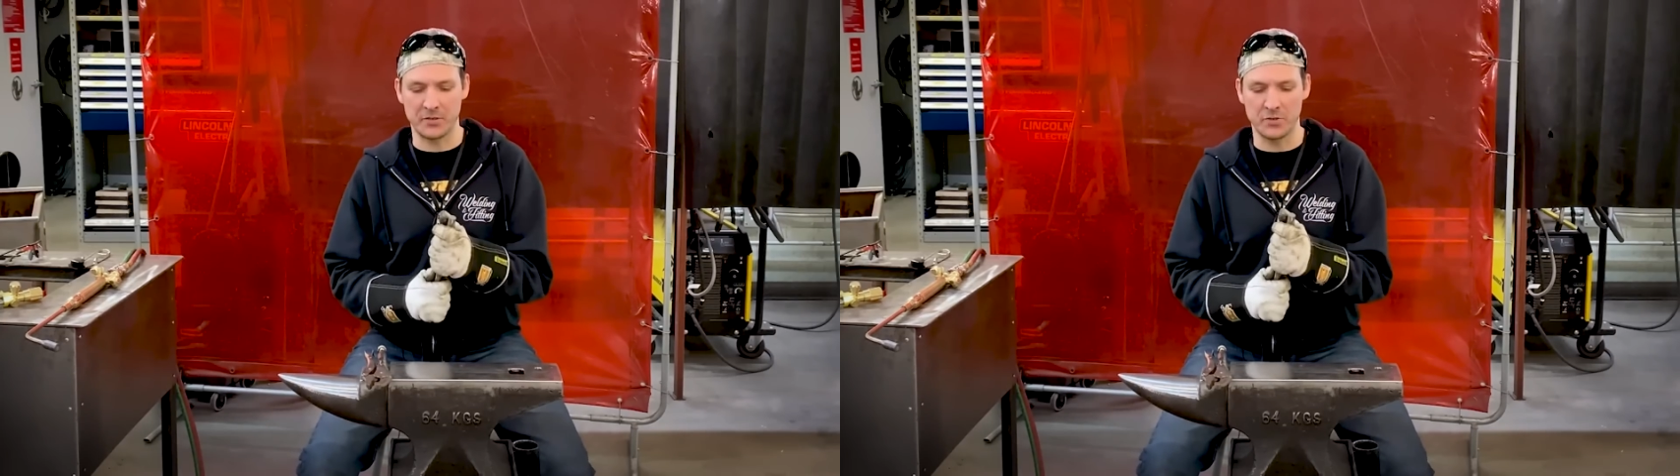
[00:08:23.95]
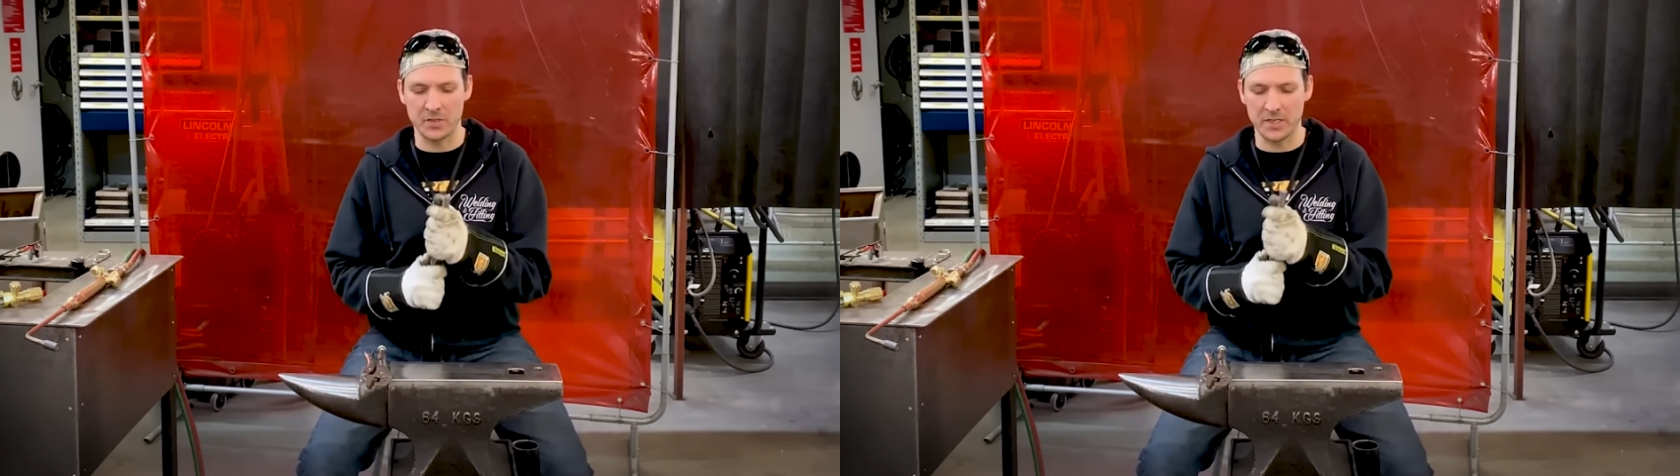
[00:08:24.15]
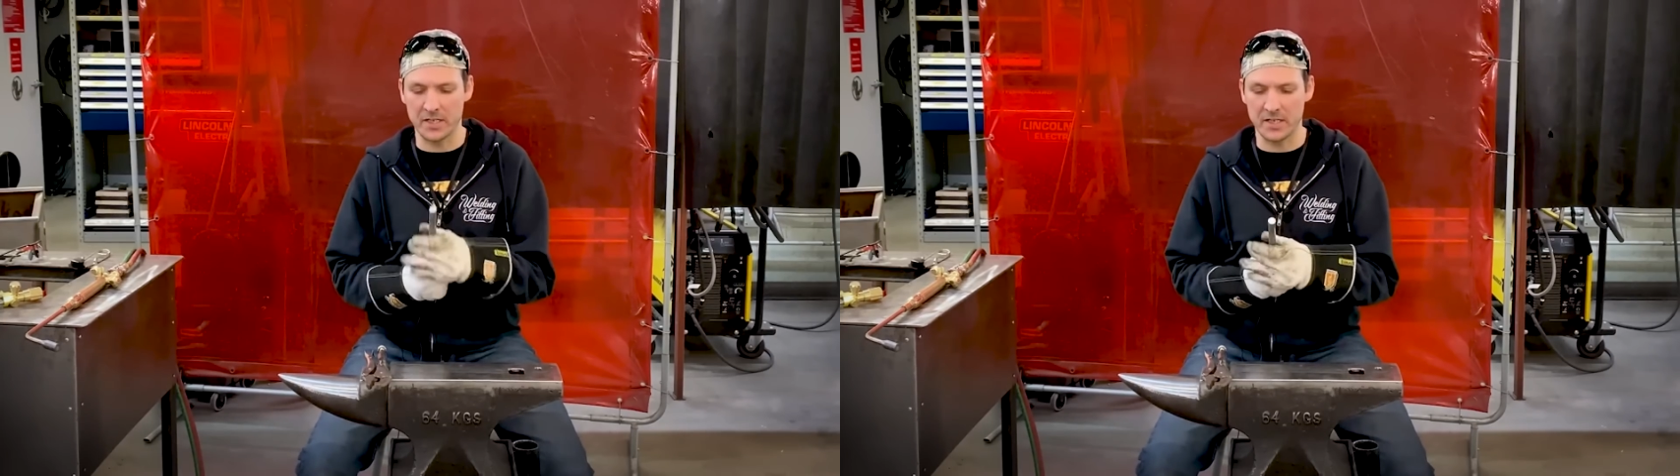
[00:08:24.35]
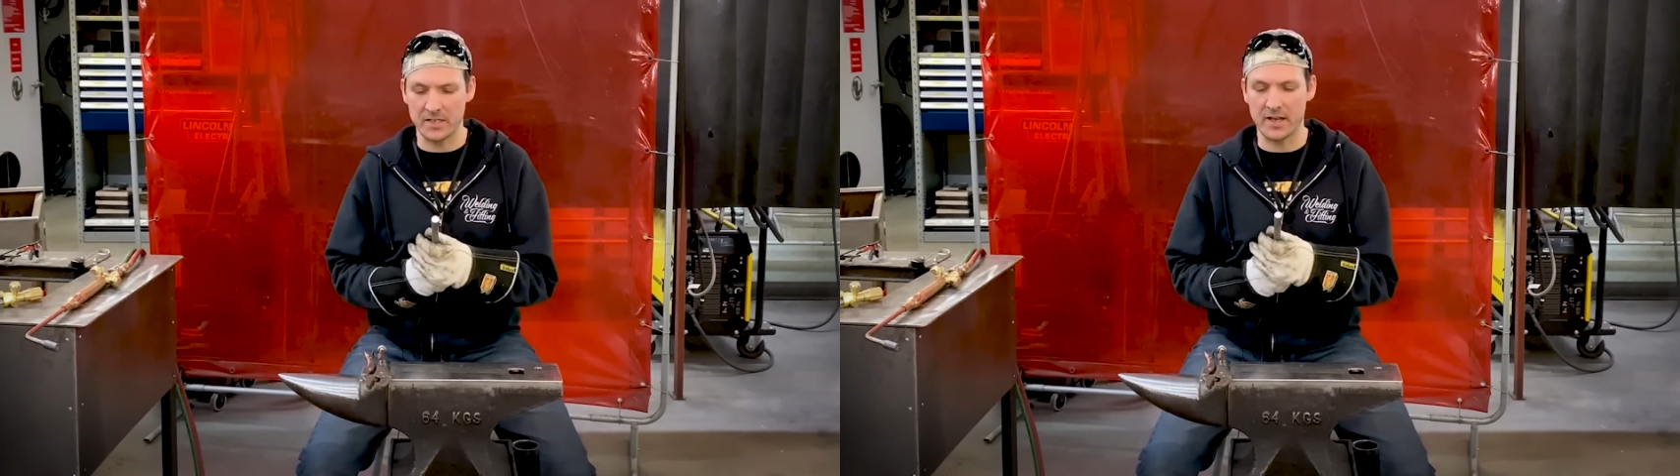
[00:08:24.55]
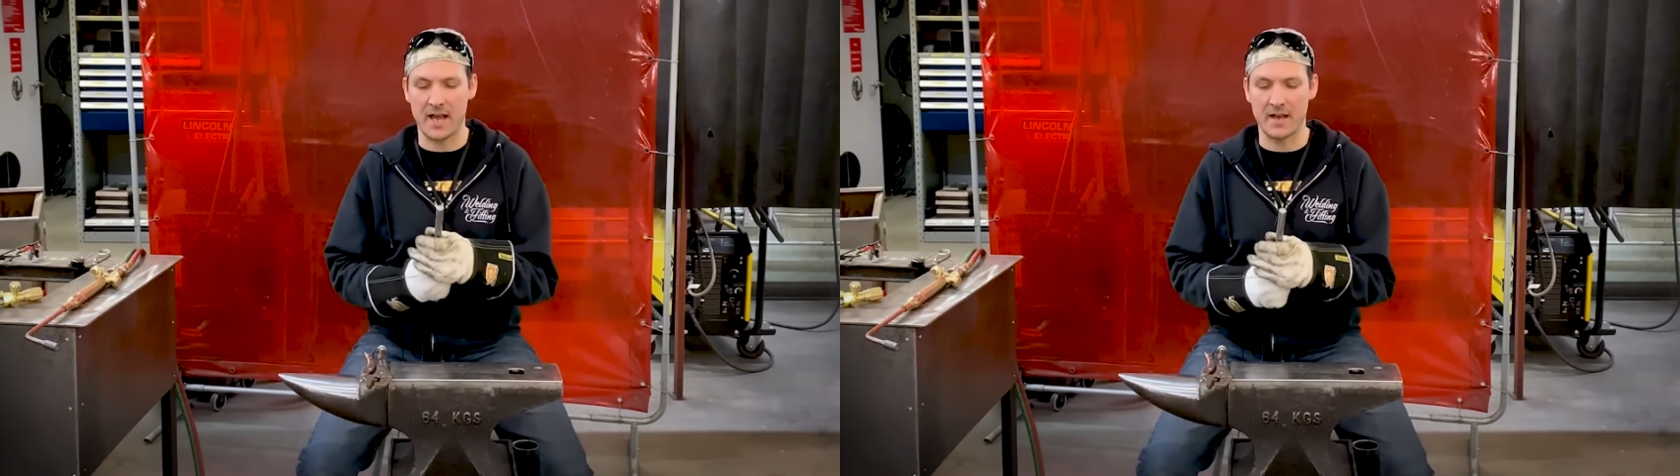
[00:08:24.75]
You need
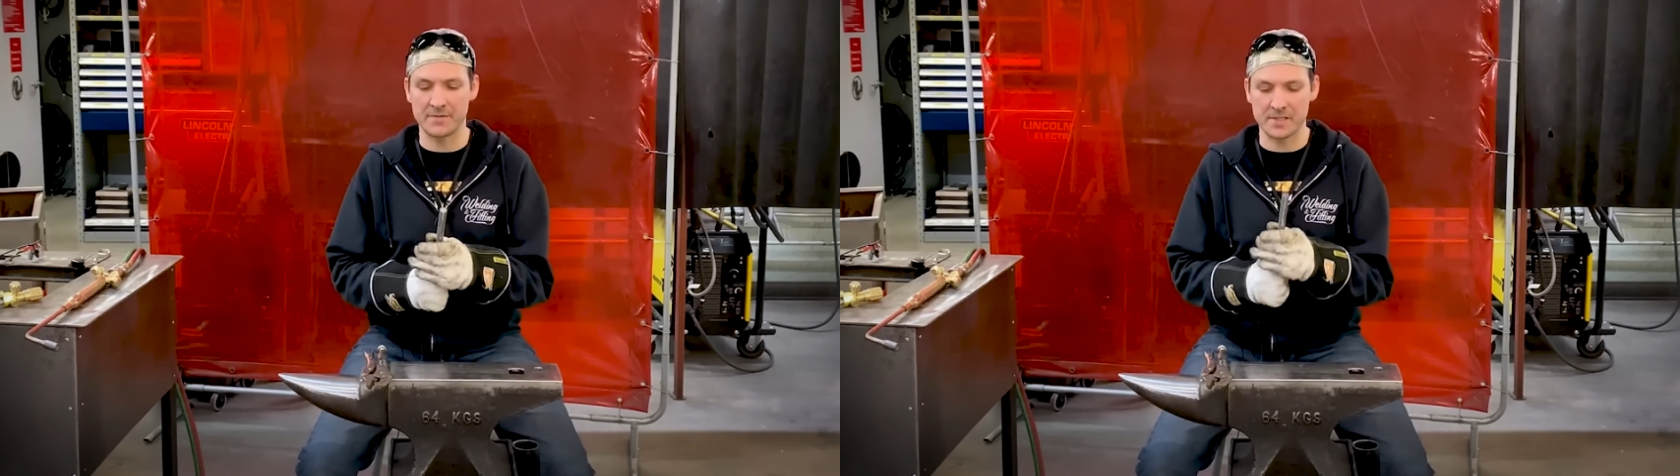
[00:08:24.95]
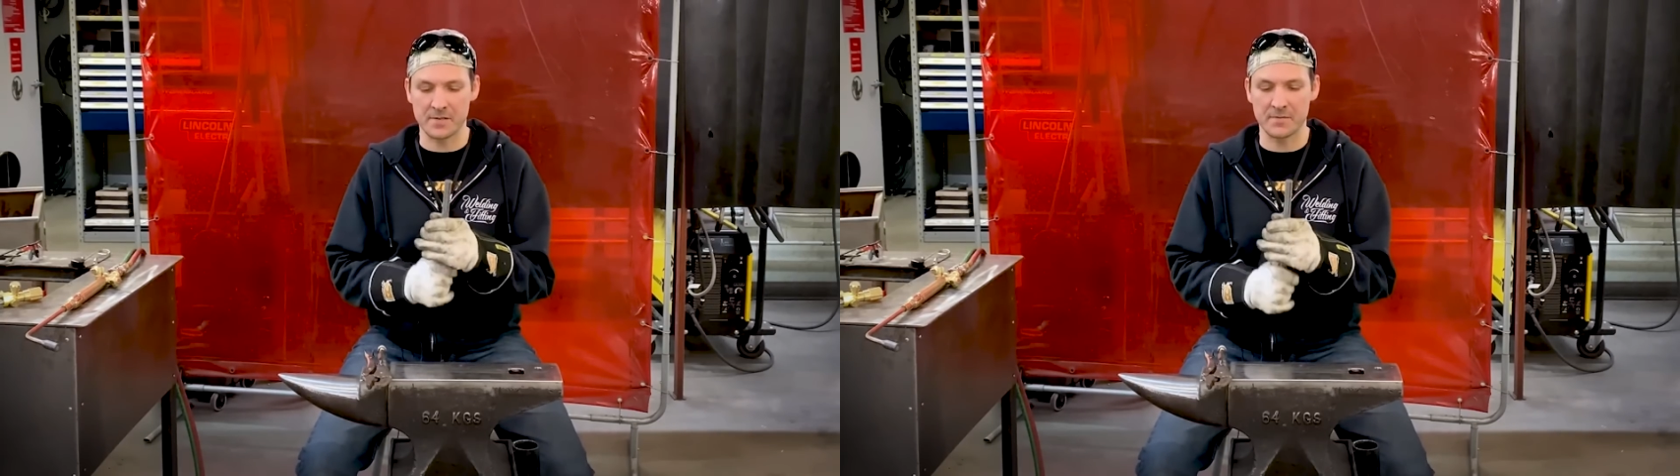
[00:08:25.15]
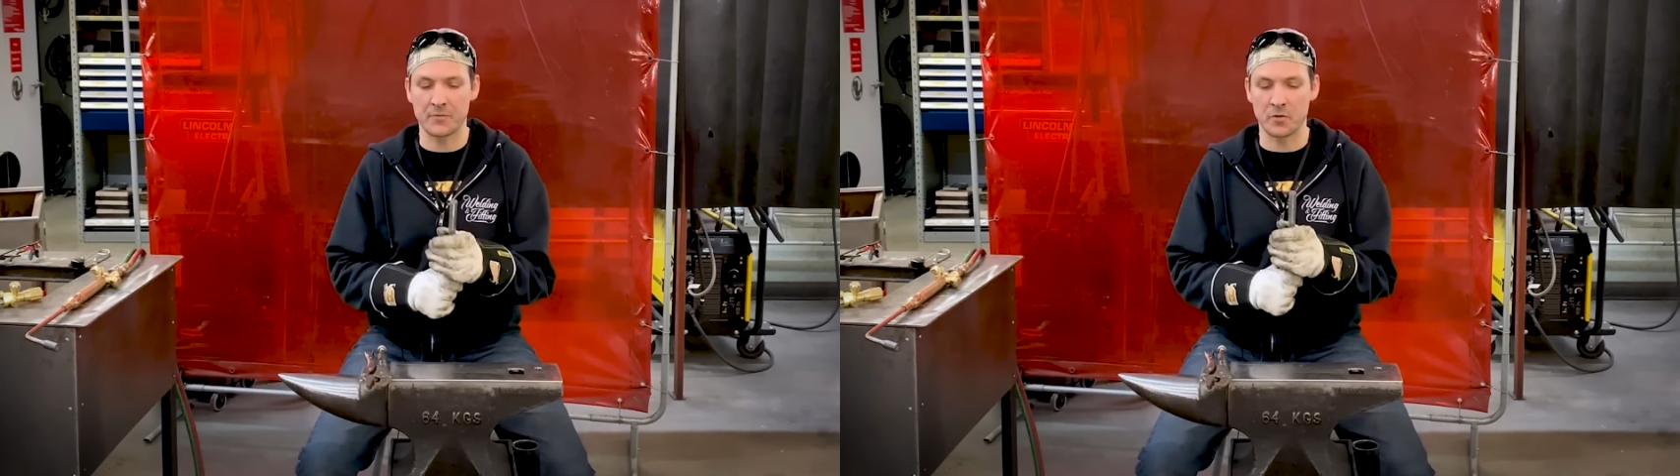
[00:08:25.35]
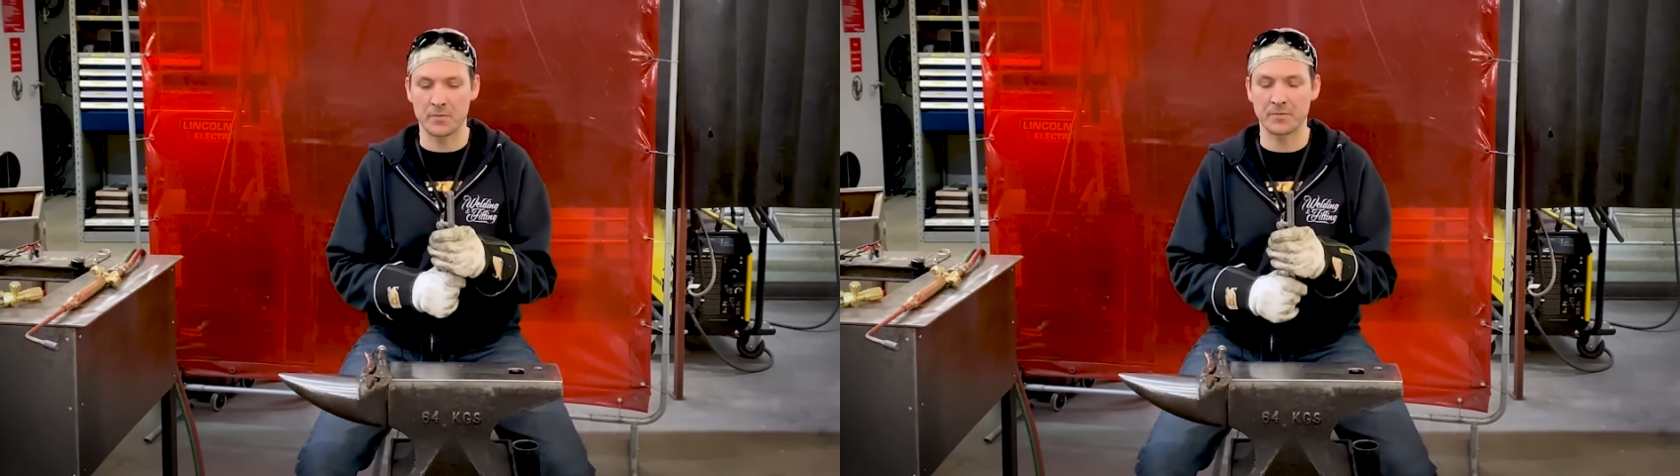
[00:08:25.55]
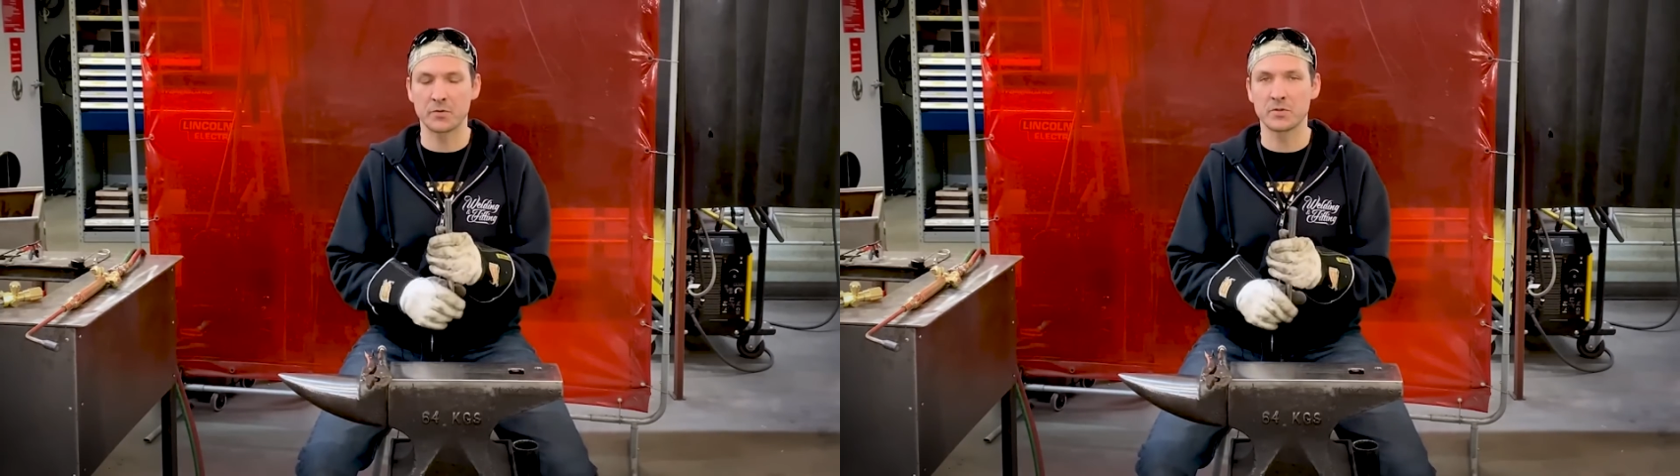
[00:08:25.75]
to have some form
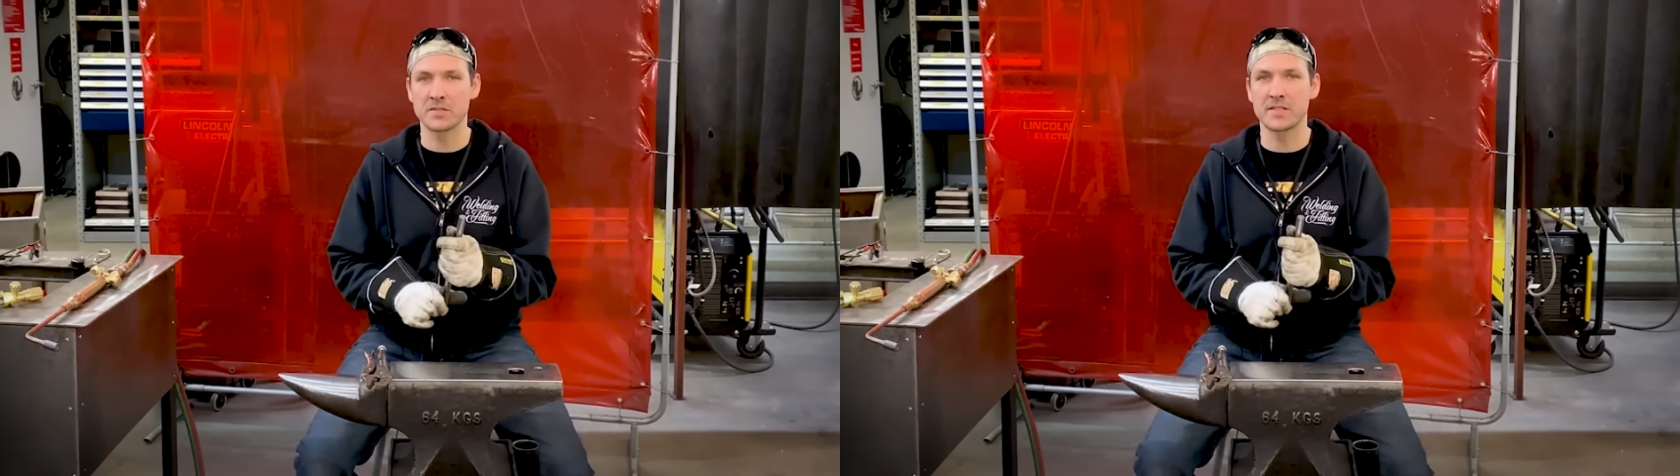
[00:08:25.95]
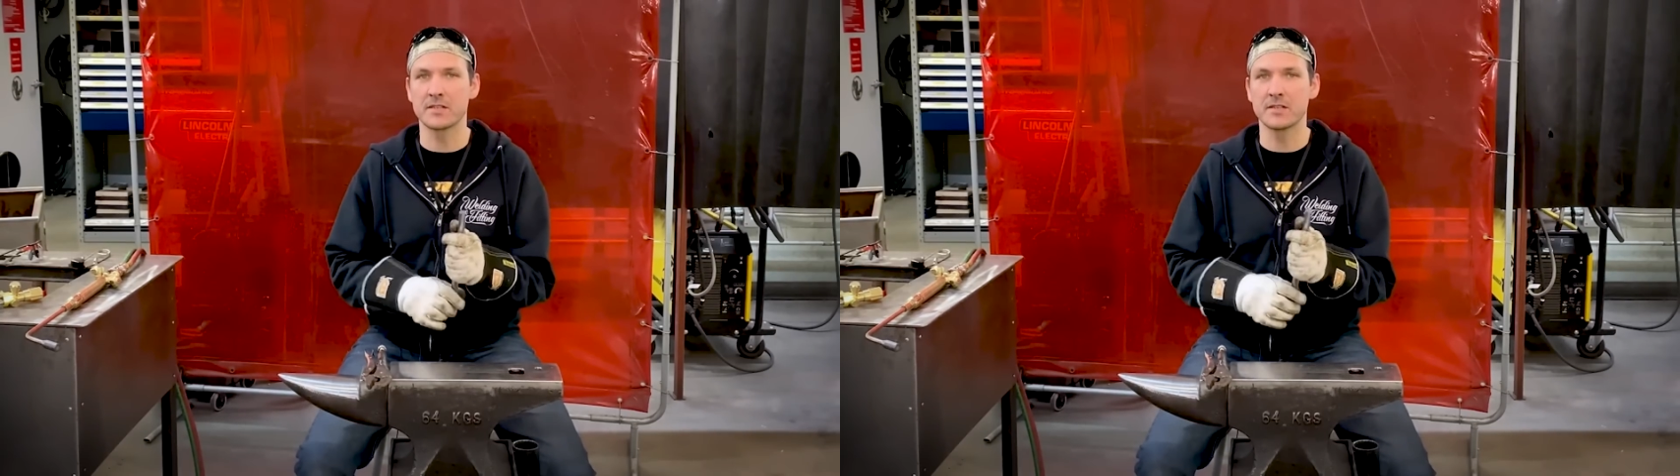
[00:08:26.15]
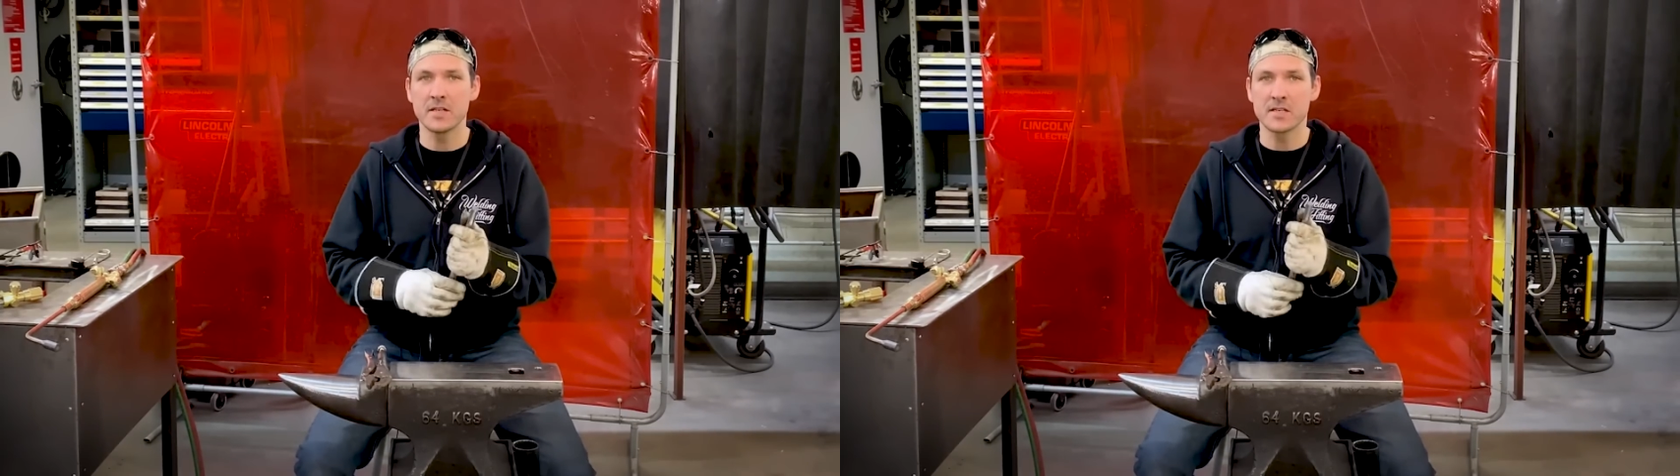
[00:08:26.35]
of tool steel,